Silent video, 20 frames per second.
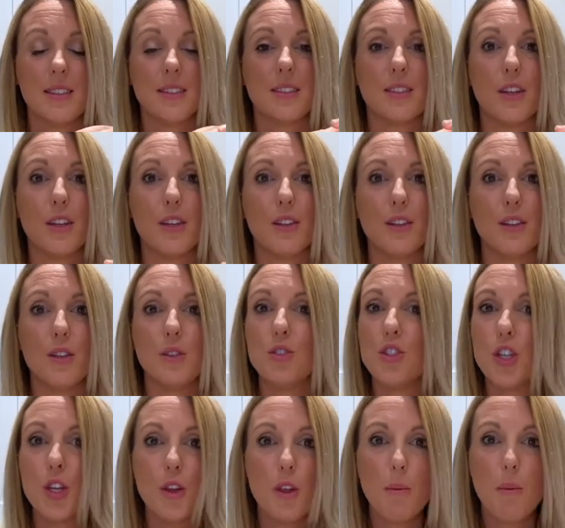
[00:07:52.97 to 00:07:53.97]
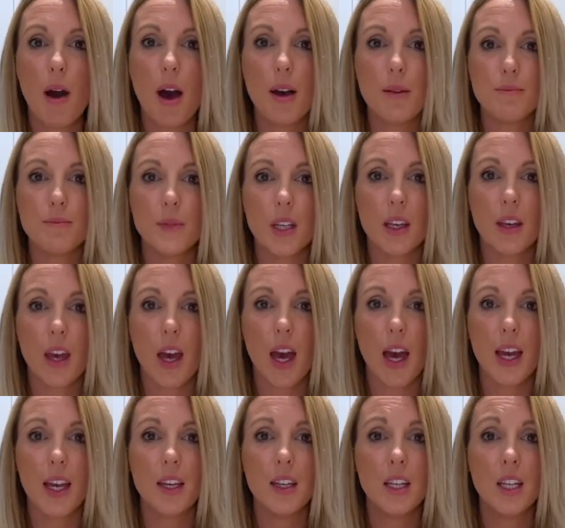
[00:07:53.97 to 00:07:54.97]
So you chew them up,
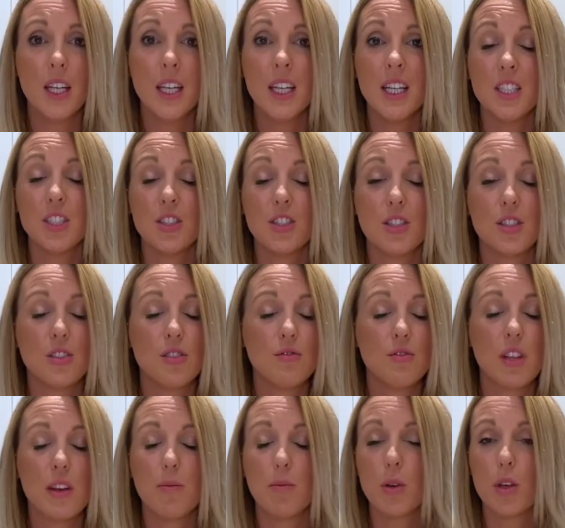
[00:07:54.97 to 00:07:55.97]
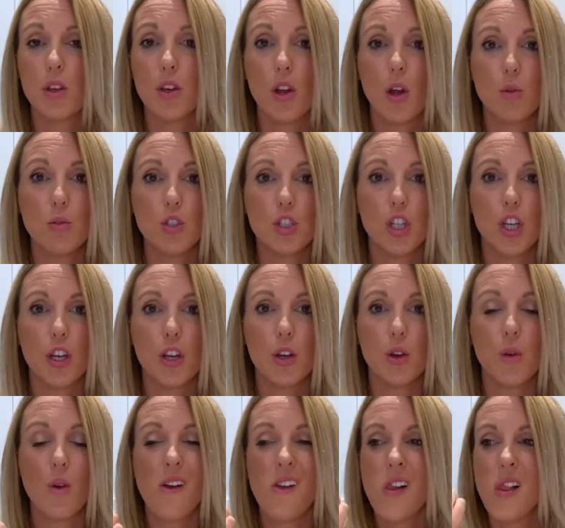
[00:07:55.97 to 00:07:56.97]
okay? Just give them a good old chew,
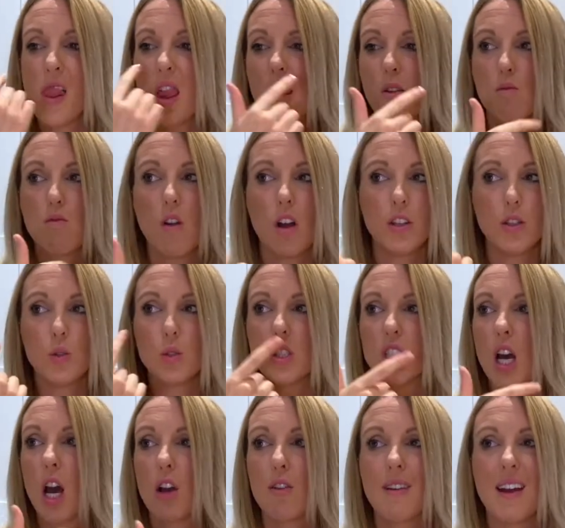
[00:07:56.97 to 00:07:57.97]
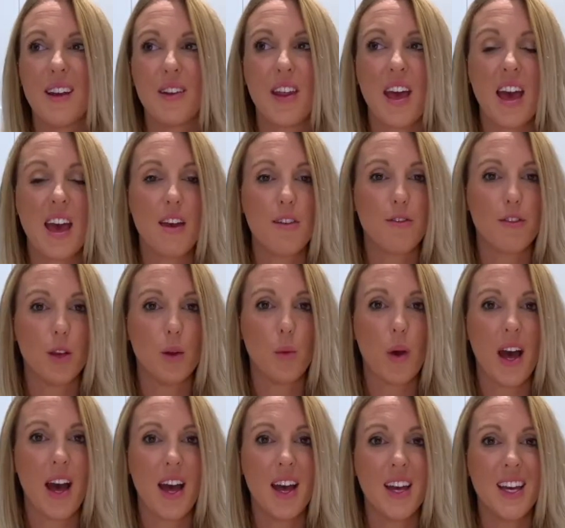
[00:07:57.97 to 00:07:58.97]
run your tongue around
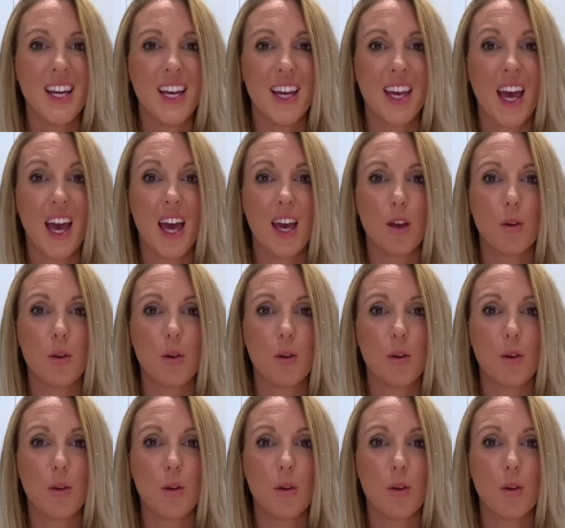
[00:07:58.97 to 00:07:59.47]
everywhere, okay?